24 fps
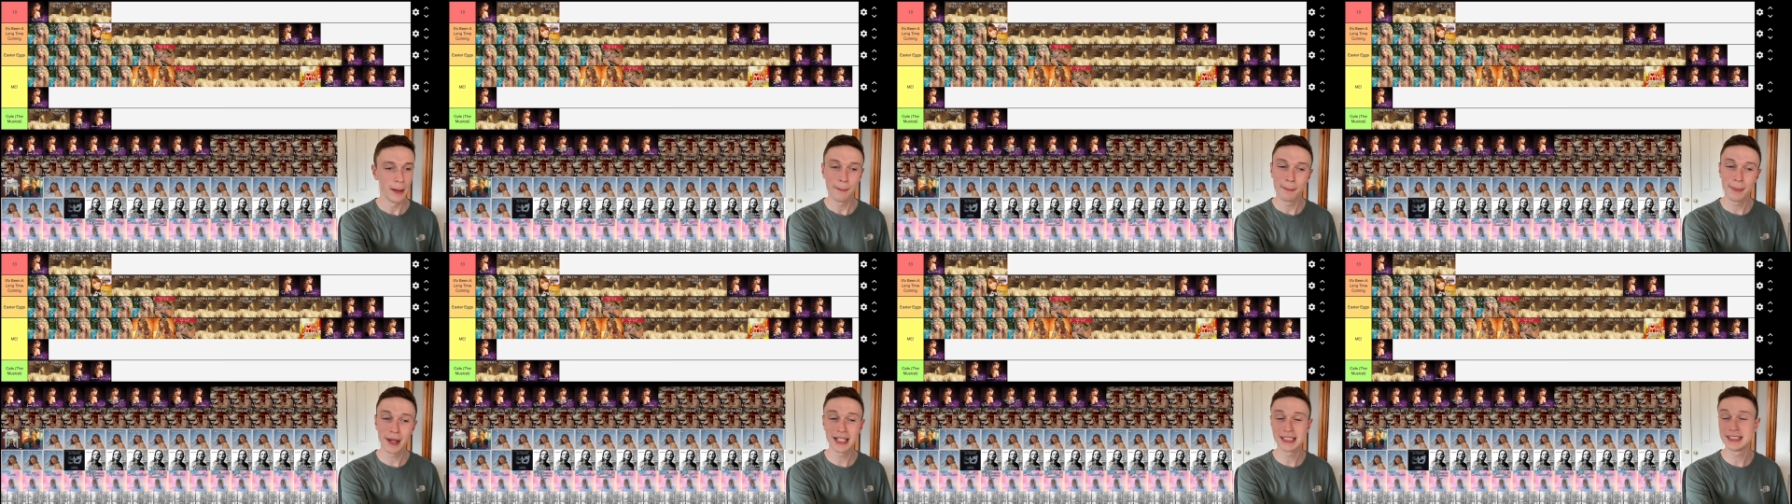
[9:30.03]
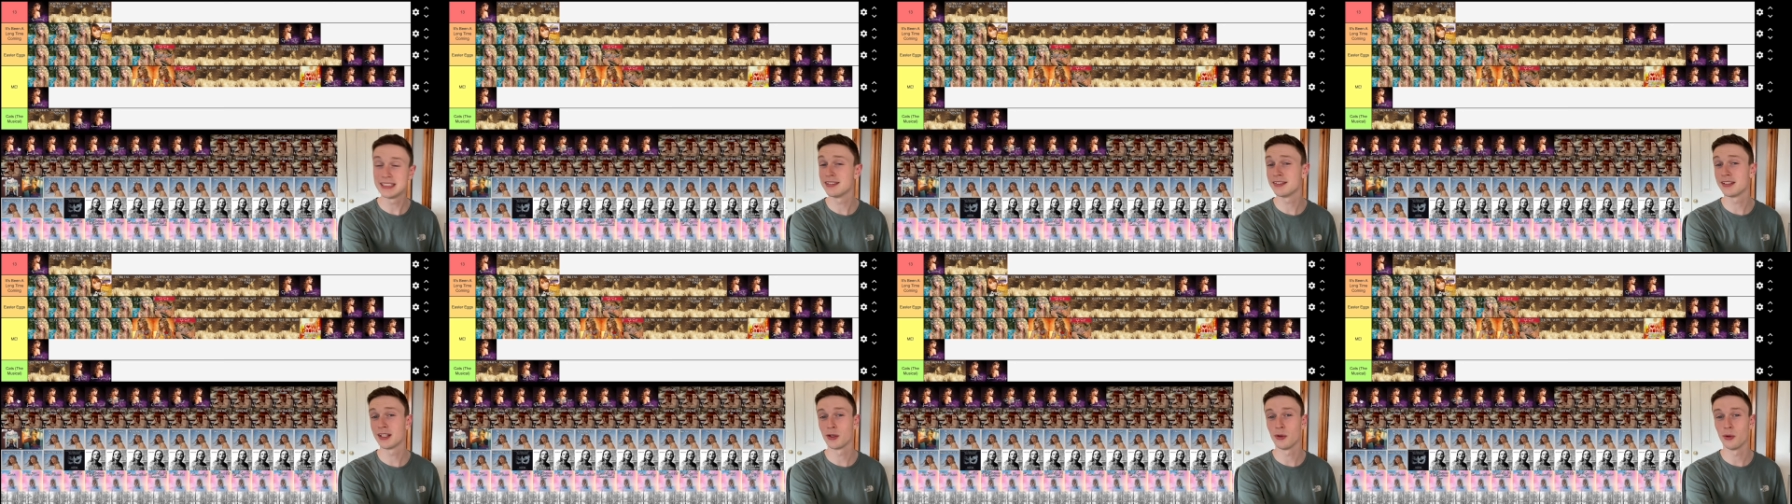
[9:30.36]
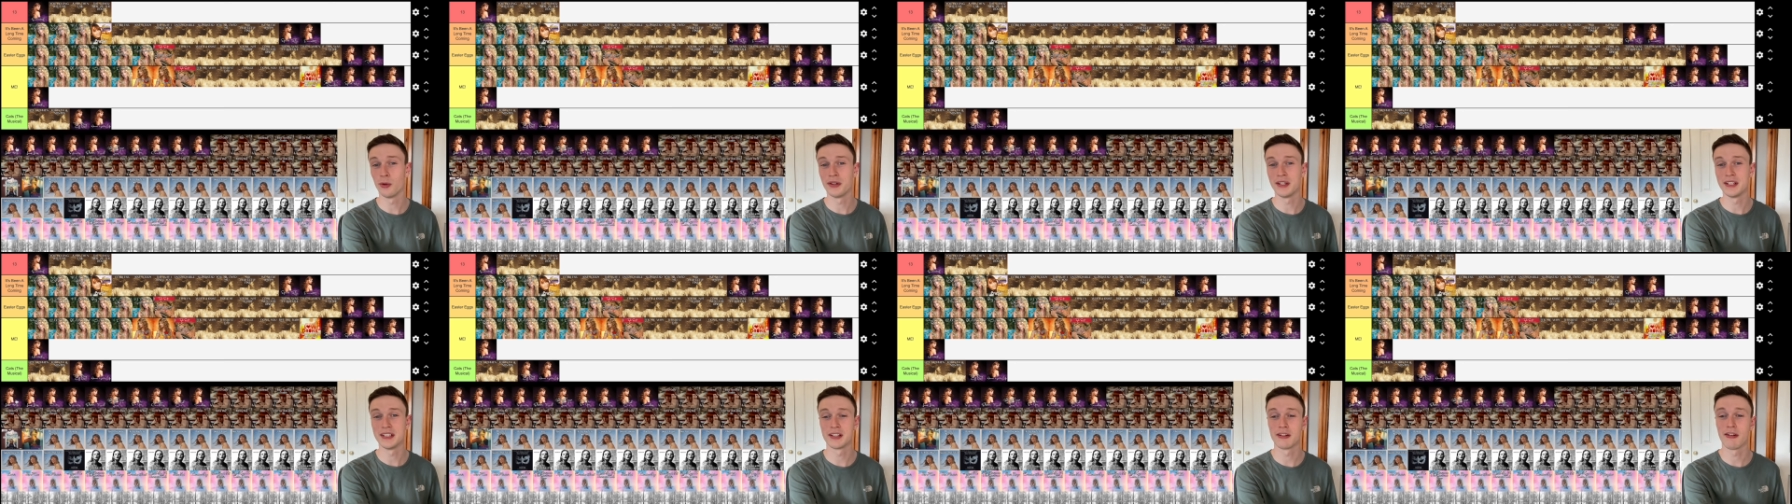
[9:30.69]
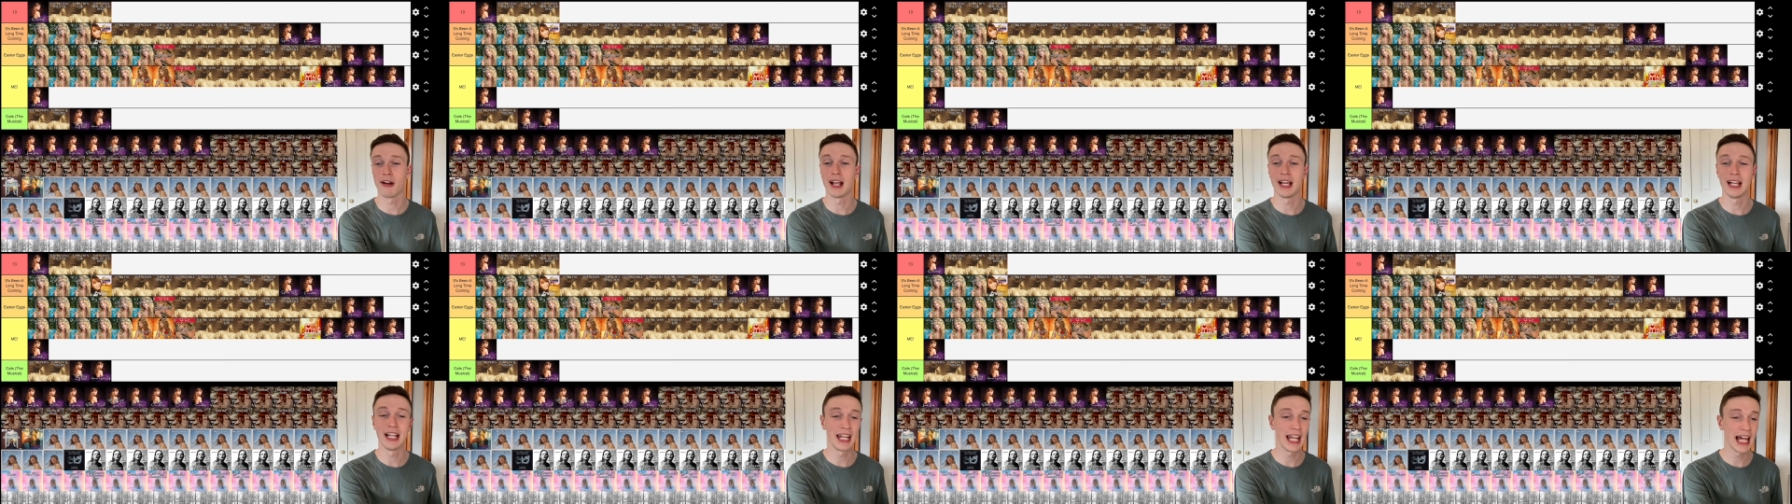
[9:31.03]
But I still think all these
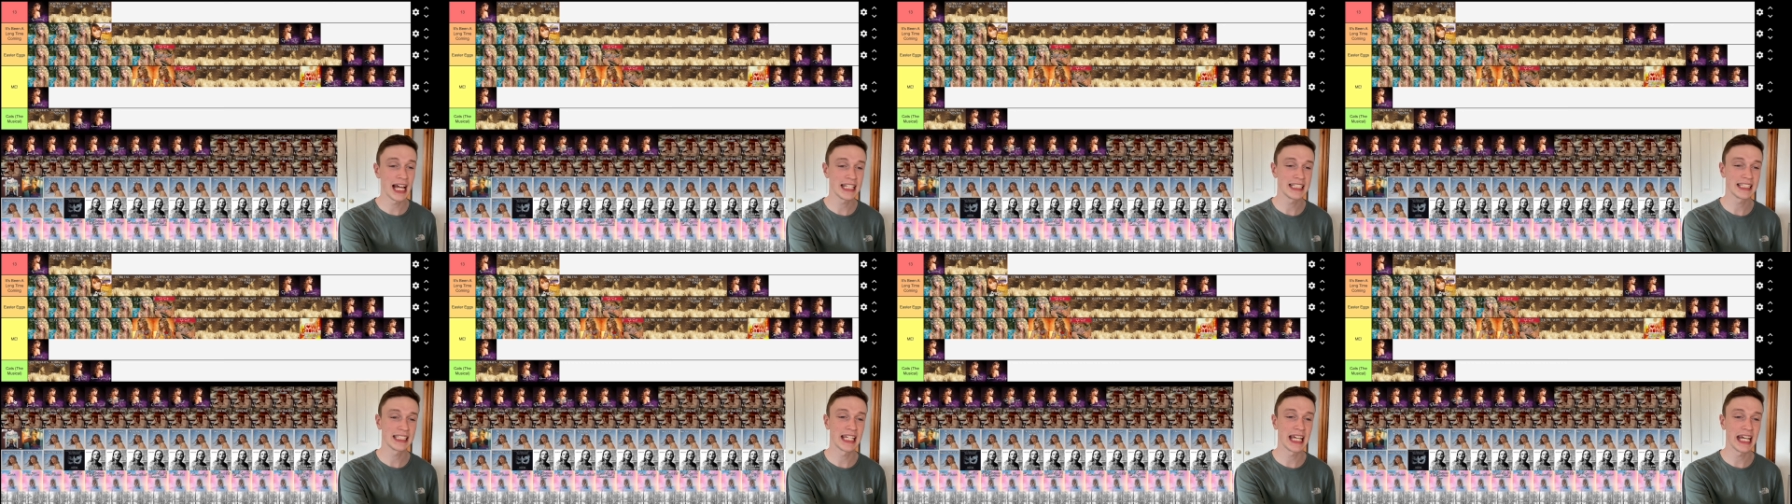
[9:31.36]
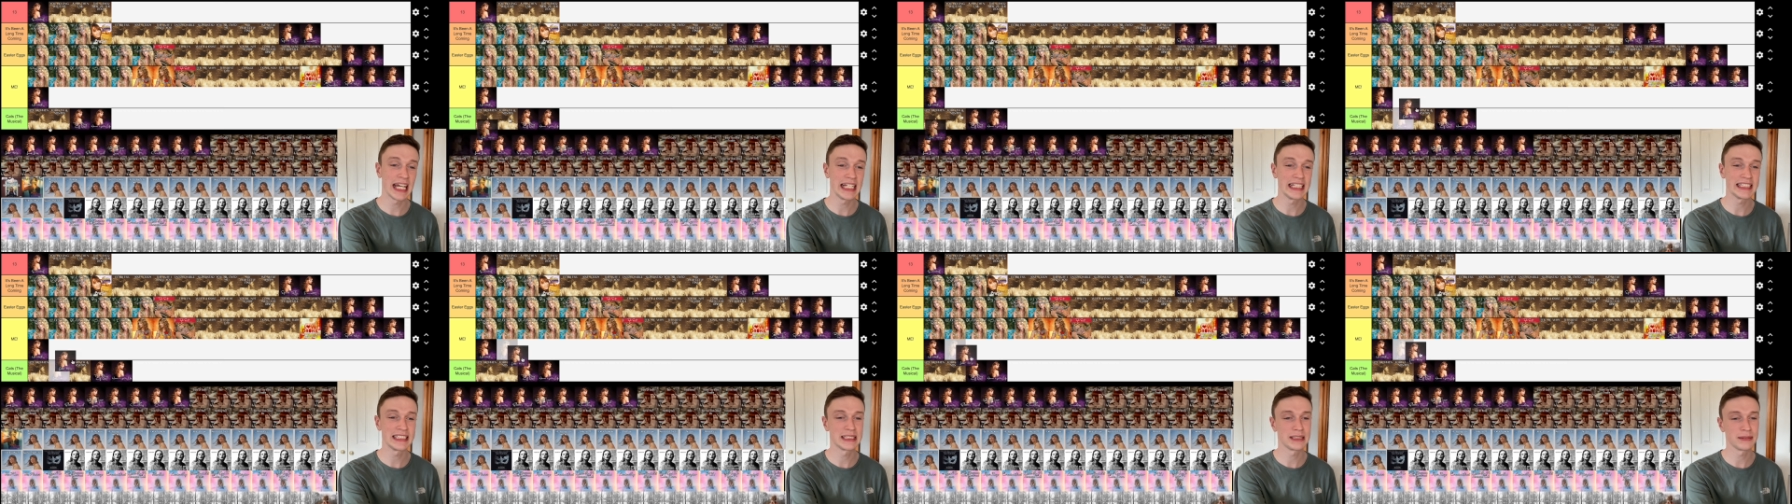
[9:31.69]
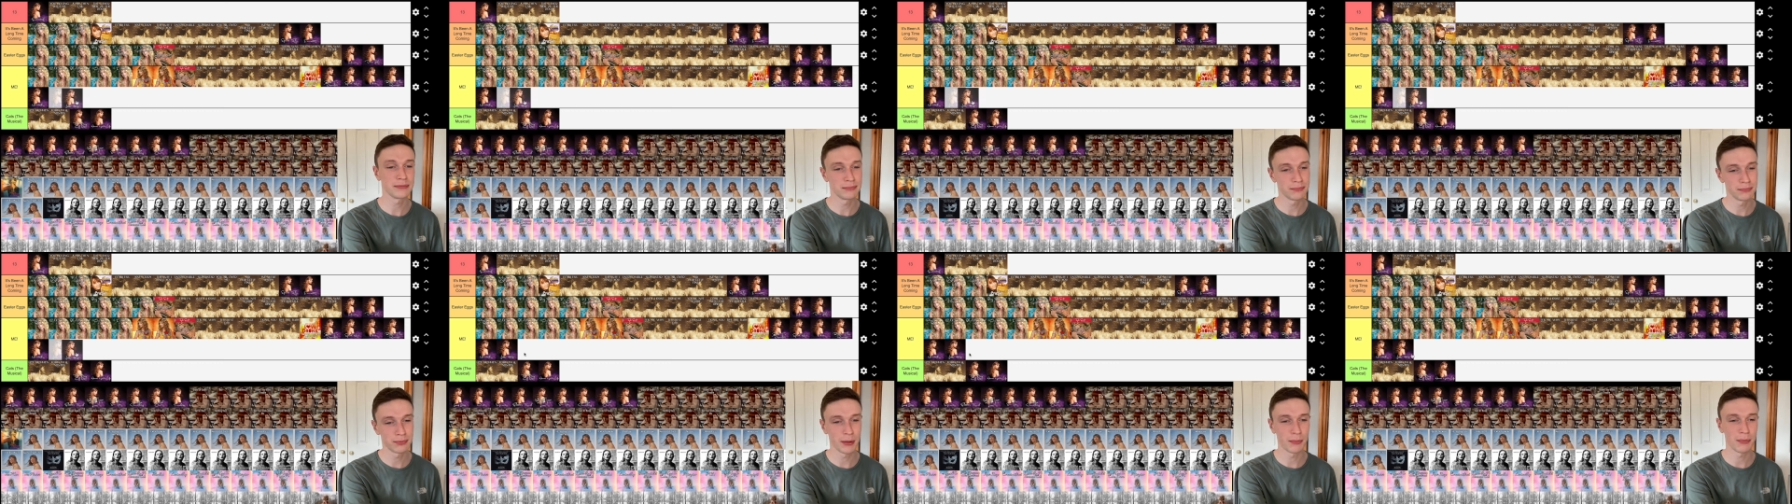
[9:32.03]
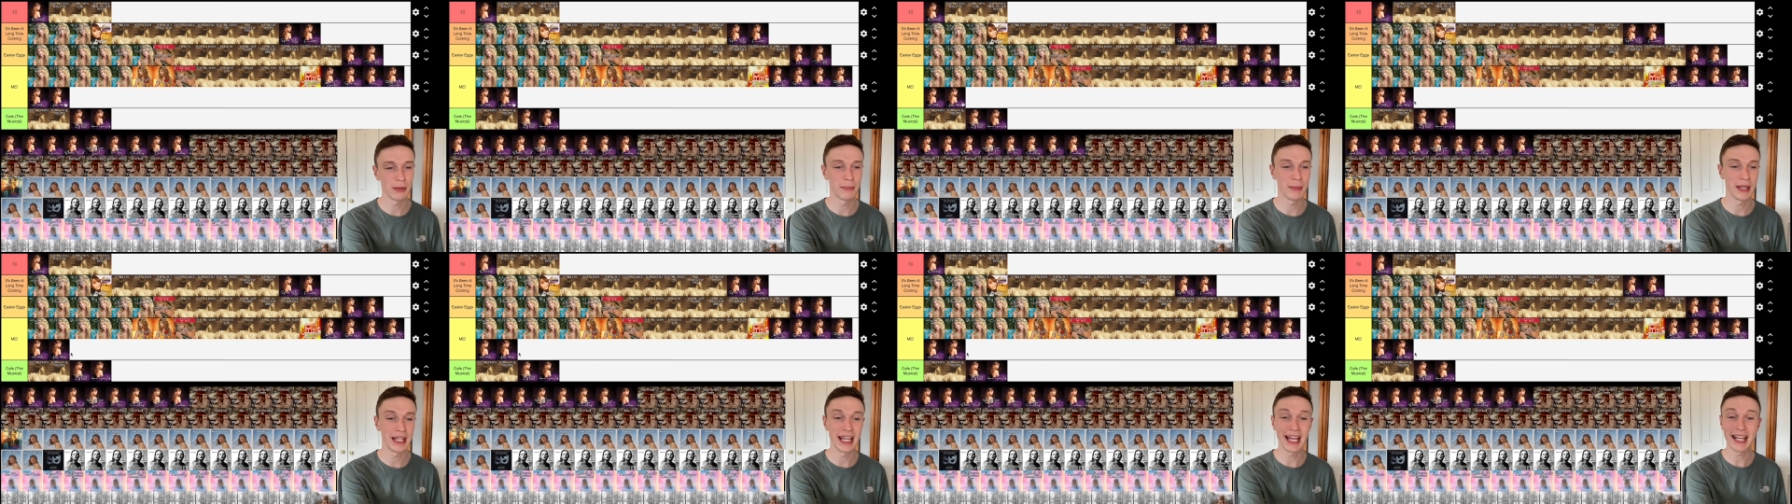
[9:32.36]
great. Last Kiss, probably
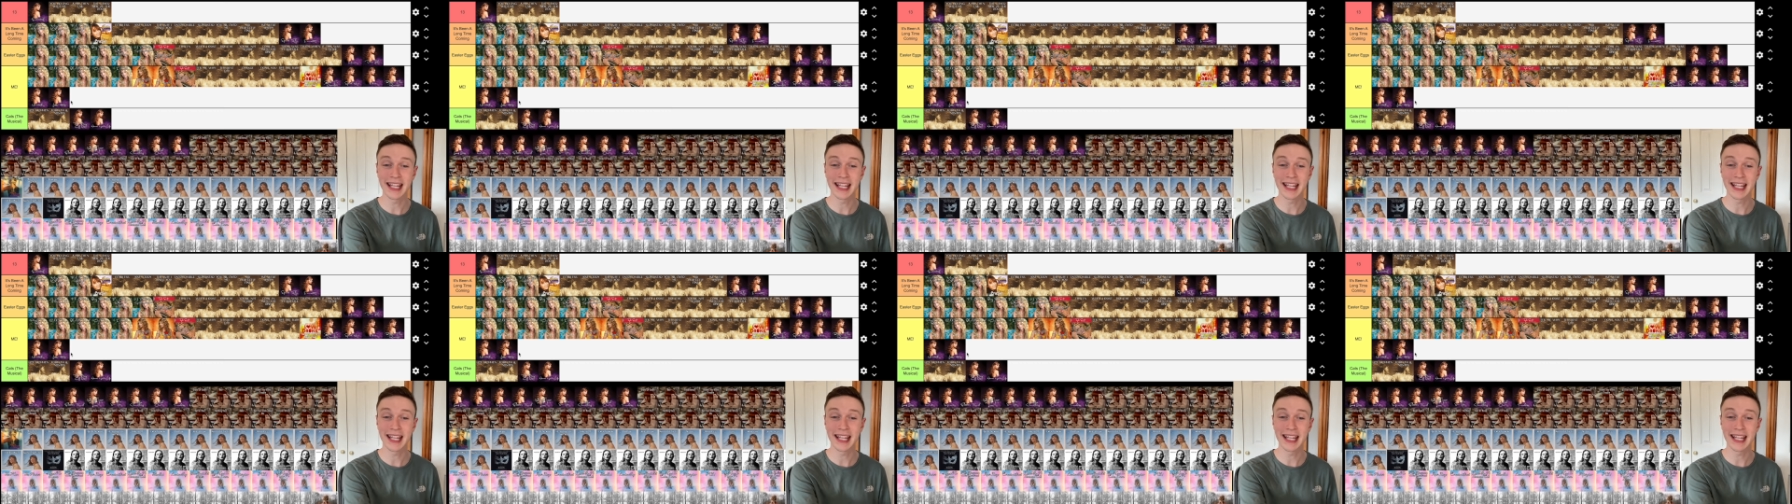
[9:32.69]
me.